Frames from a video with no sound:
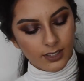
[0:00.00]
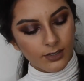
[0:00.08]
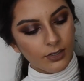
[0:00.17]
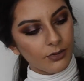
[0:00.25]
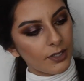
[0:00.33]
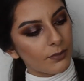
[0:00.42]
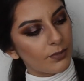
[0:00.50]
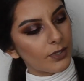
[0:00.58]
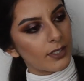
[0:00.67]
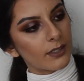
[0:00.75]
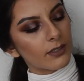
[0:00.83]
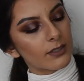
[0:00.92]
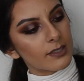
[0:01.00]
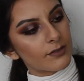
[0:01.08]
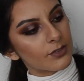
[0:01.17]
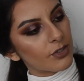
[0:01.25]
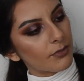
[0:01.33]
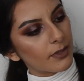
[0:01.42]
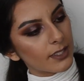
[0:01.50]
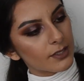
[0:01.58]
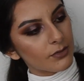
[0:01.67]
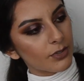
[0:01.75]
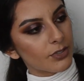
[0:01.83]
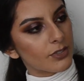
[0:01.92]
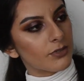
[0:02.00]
I don't know where to put it because I have so many swatches